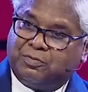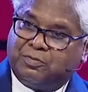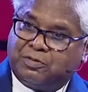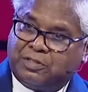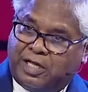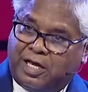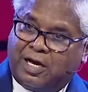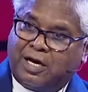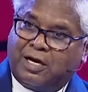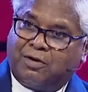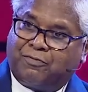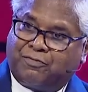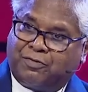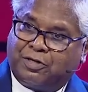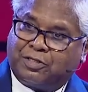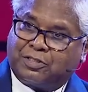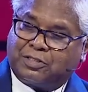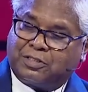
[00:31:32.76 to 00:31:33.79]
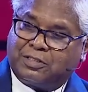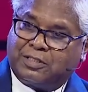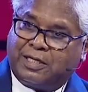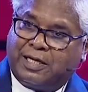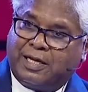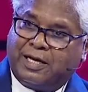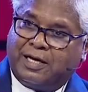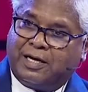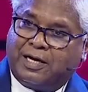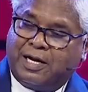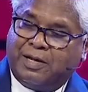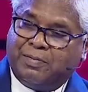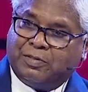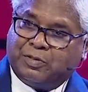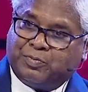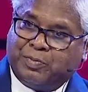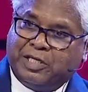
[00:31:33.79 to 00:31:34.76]
the younger first. The younger
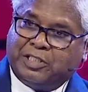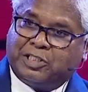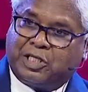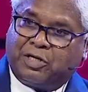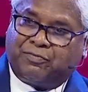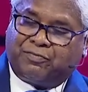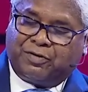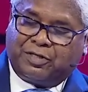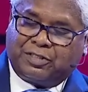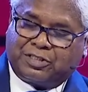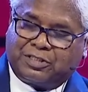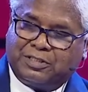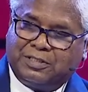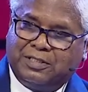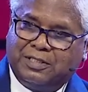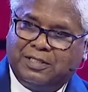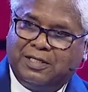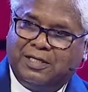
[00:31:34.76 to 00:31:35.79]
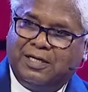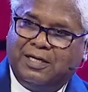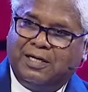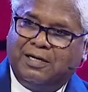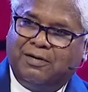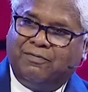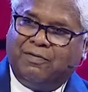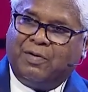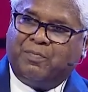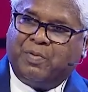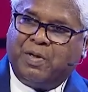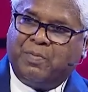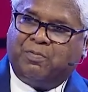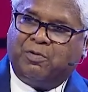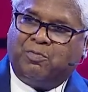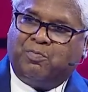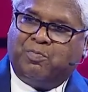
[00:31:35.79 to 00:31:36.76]
name is mentioned first. When
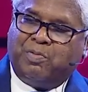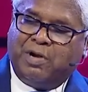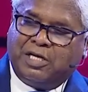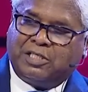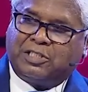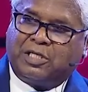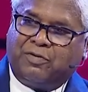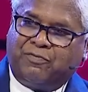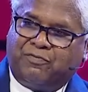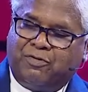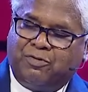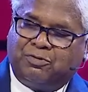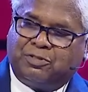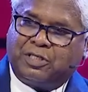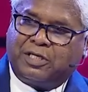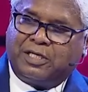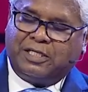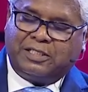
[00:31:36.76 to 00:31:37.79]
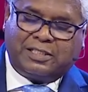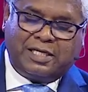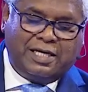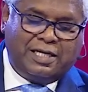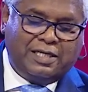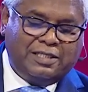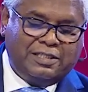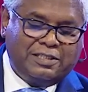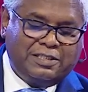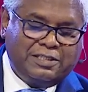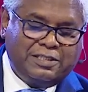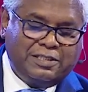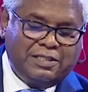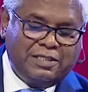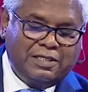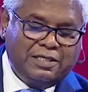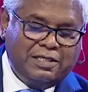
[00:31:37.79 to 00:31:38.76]
people bless in future, he says,
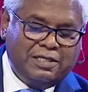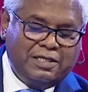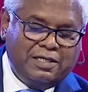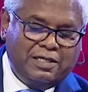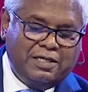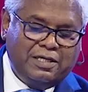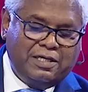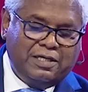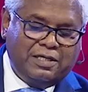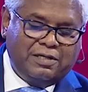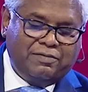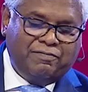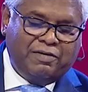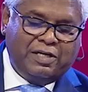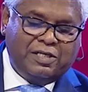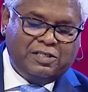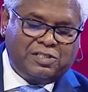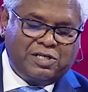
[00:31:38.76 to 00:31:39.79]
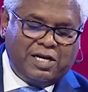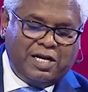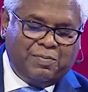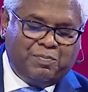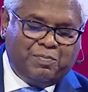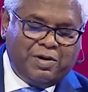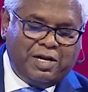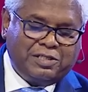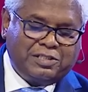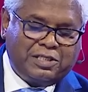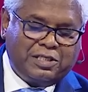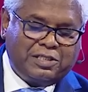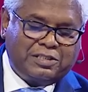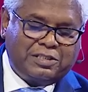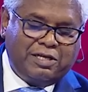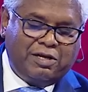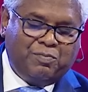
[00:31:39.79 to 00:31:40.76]
when Israel
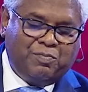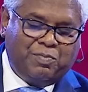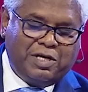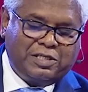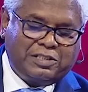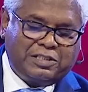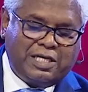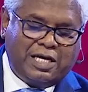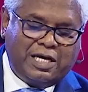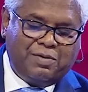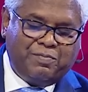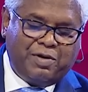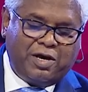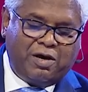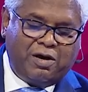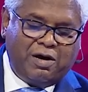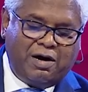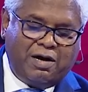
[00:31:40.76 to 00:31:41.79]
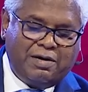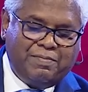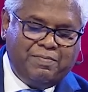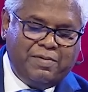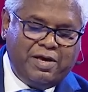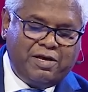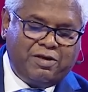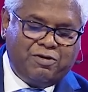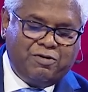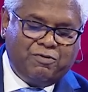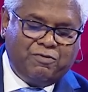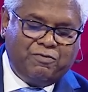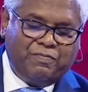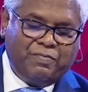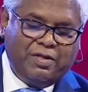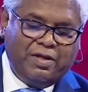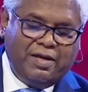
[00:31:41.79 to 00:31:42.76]
blesses, they'll bless saying, "May God make
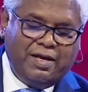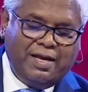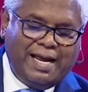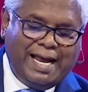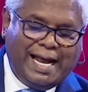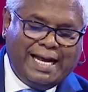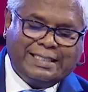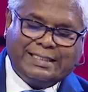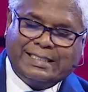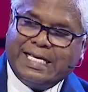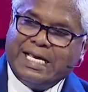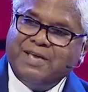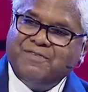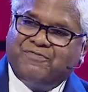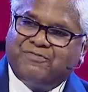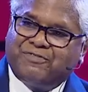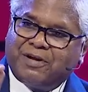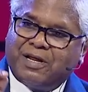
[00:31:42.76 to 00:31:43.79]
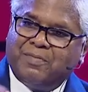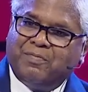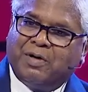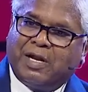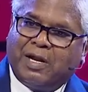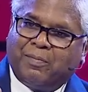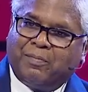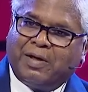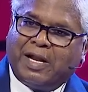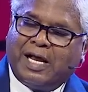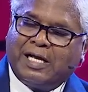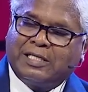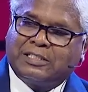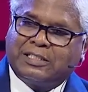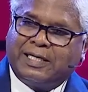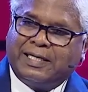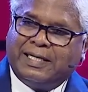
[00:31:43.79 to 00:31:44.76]
you as Ephraim and
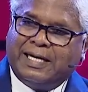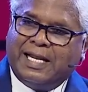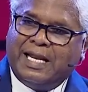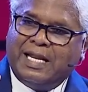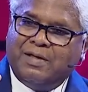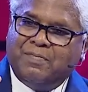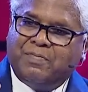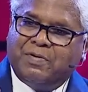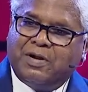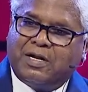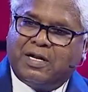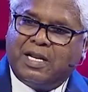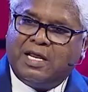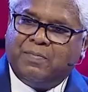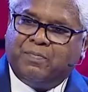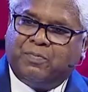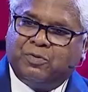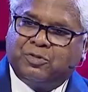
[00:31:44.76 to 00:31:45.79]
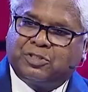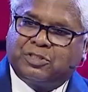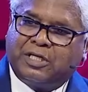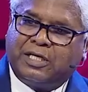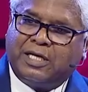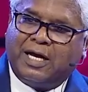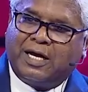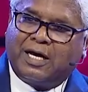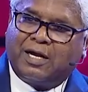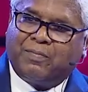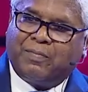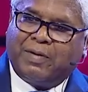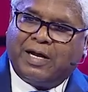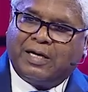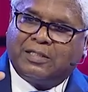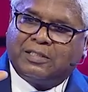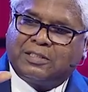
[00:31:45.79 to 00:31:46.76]
Manasseh." Deliberately puts the younger
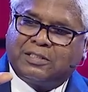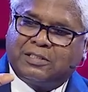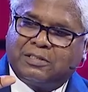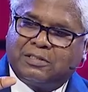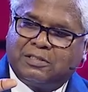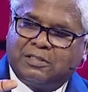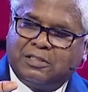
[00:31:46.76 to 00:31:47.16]
man's,